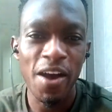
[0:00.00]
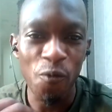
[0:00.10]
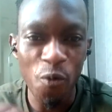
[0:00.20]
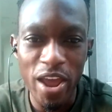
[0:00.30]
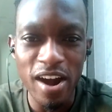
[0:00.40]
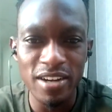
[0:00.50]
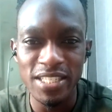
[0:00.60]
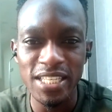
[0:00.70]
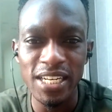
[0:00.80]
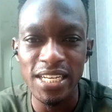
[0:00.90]
We are
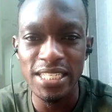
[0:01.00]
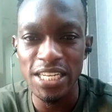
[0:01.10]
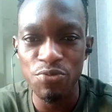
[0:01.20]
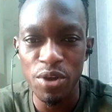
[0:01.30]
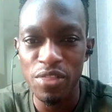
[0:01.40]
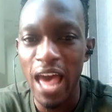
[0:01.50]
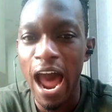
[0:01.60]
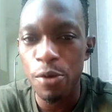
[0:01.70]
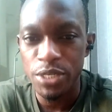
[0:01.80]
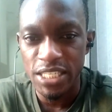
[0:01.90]
still continuing with
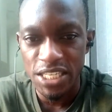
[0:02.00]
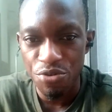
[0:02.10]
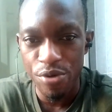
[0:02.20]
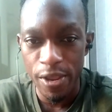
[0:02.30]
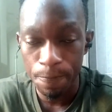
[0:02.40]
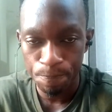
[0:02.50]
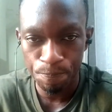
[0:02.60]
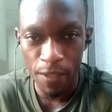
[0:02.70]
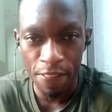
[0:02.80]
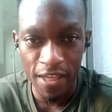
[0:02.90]
our series,
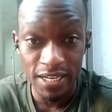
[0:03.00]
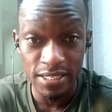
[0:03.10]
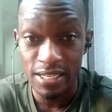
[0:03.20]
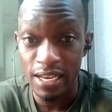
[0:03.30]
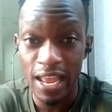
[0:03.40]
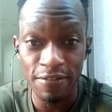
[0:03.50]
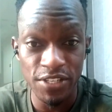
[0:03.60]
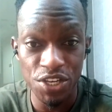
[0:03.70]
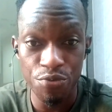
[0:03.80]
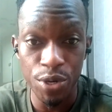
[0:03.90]
that is the love
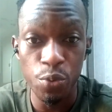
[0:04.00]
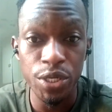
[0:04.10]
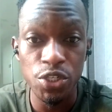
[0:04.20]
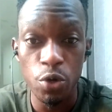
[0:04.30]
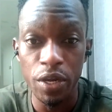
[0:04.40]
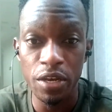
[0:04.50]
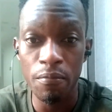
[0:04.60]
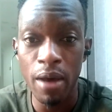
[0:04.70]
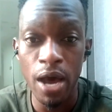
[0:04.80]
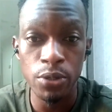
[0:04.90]
series. We're talking
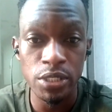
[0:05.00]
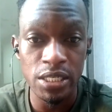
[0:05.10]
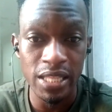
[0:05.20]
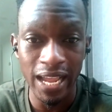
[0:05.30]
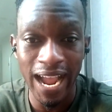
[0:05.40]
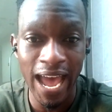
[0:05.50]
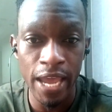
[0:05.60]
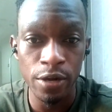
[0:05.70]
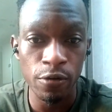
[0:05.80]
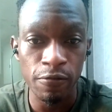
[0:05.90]
about the
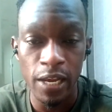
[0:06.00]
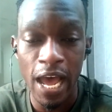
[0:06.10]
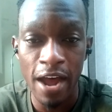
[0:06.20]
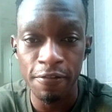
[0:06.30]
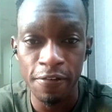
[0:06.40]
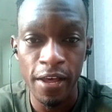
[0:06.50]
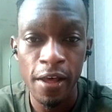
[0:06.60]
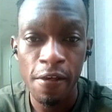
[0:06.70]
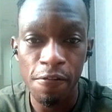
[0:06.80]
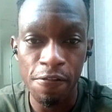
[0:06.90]
kind of love
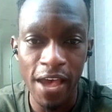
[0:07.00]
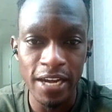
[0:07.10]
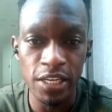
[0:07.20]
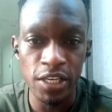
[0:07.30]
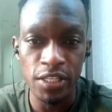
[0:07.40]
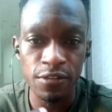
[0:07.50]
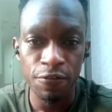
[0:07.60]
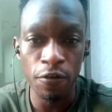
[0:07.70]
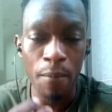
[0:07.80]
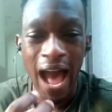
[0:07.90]
that is
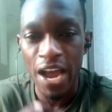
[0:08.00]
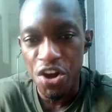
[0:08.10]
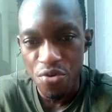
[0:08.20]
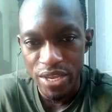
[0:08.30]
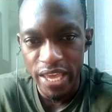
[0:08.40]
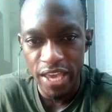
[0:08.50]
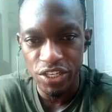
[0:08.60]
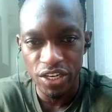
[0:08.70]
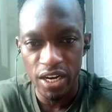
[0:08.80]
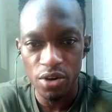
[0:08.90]
from our
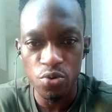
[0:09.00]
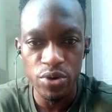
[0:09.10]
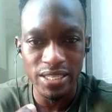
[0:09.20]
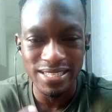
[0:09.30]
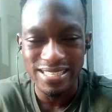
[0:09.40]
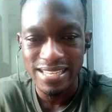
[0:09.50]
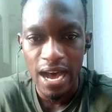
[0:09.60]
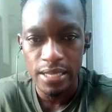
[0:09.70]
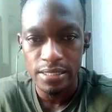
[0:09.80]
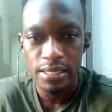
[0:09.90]
creator, who is the
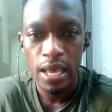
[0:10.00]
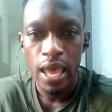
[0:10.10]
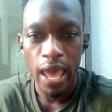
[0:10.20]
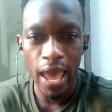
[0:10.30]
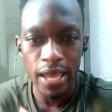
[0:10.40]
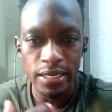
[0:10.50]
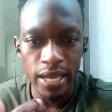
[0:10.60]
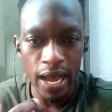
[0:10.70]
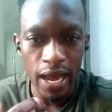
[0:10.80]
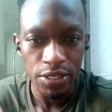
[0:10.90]
source. And
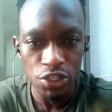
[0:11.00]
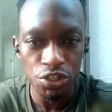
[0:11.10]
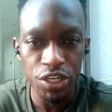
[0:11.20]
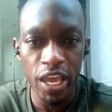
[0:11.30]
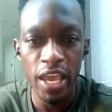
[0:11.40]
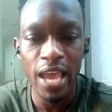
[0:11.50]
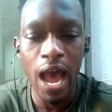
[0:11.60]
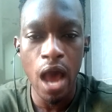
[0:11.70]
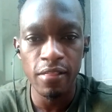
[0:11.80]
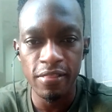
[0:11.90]
today
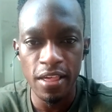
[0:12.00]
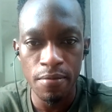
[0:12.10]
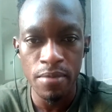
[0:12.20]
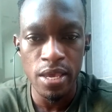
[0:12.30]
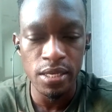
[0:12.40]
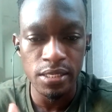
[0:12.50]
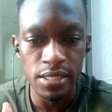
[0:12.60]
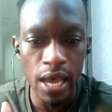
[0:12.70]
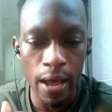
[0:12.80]
our theme is